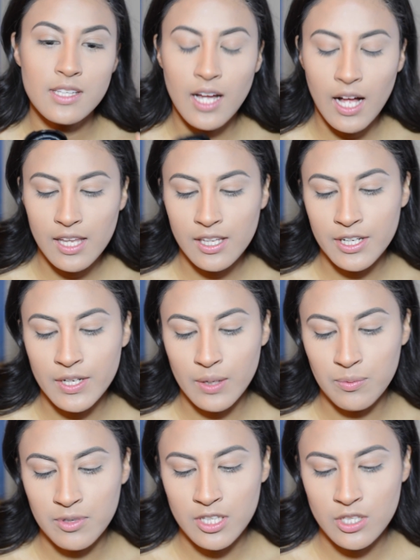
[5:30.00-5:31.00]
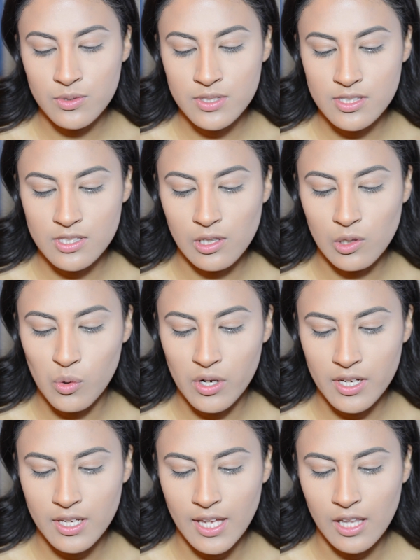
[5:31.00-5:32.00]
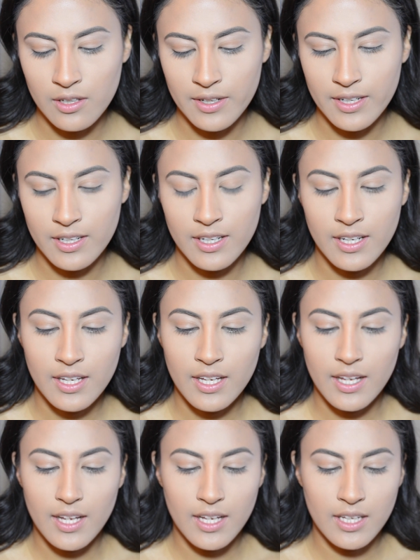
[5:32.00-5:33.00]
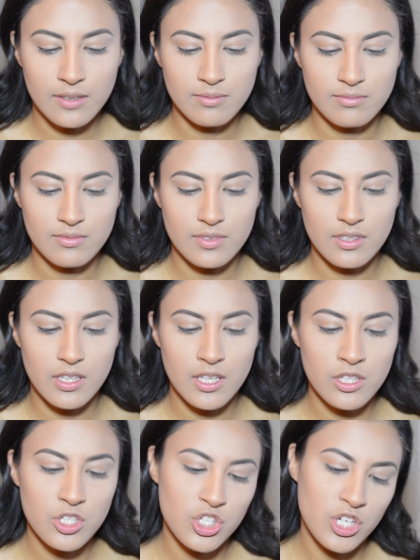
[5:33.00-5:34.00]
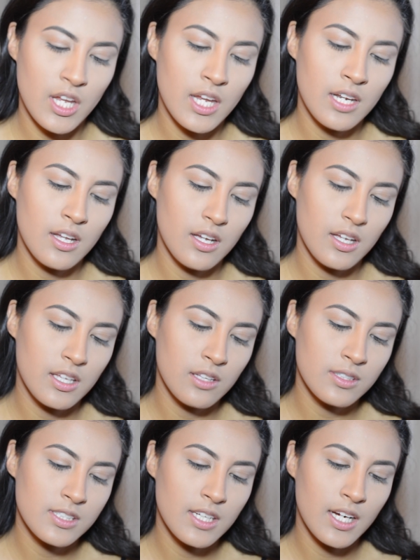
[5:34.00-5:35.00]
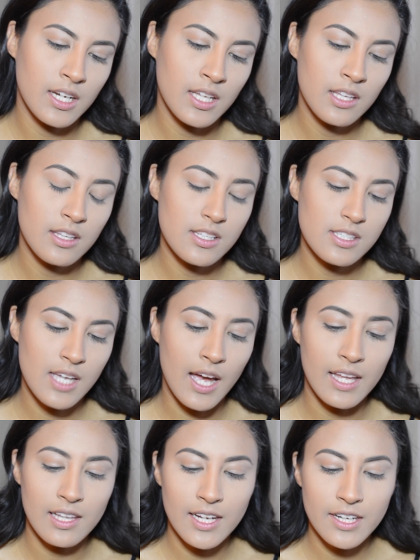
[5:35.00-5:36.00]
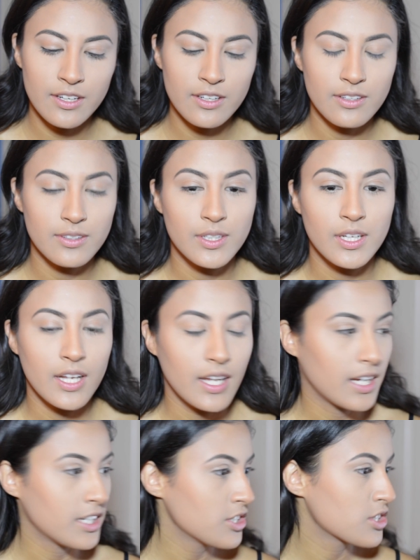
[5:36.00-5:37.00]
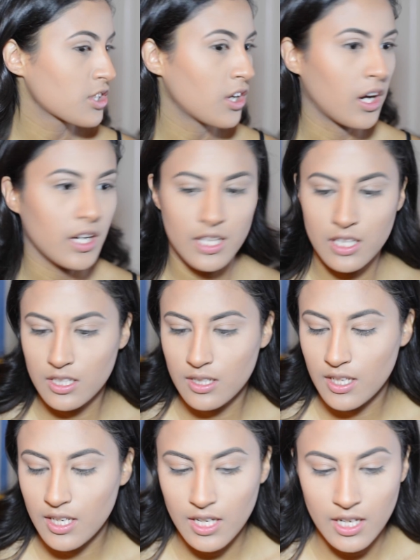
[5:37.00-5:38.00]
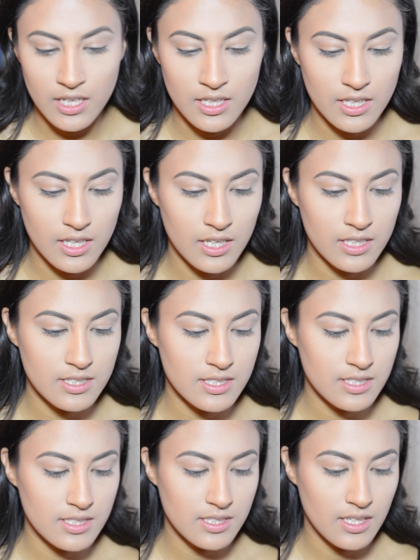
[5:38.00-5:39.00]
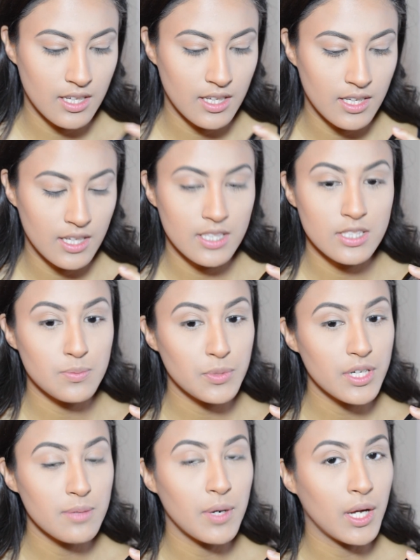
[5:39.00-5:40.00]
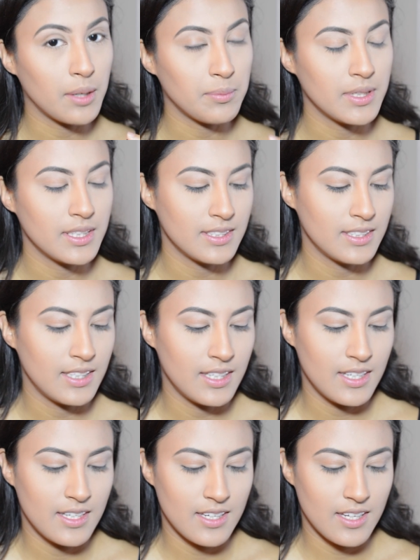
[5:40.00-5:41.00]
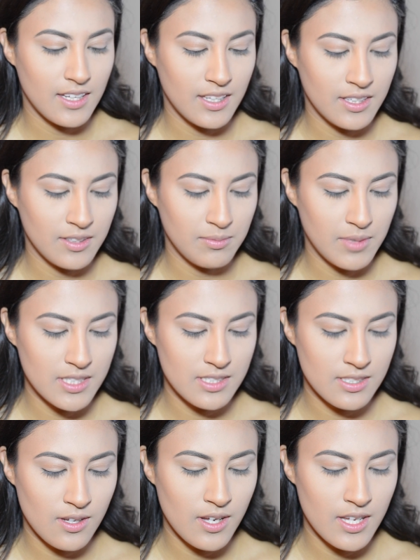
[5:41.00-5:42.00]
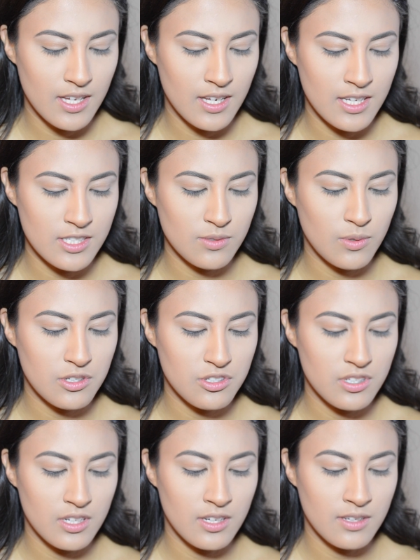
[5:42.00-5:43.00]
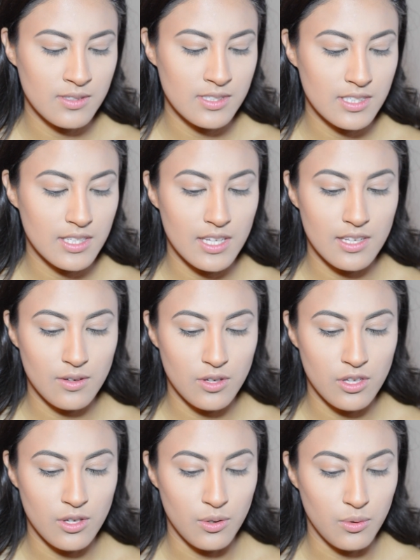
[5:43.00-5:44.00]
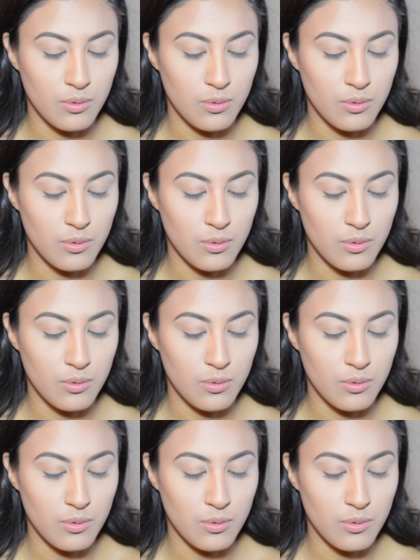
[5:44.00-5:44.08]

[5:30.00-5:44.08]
the highlighter I'm going to use is a Laura Geller in the shade Gilded Honey. This highlighter, I just got it and it's pretty bomb. I saw it and I swatched it and I was like, yo,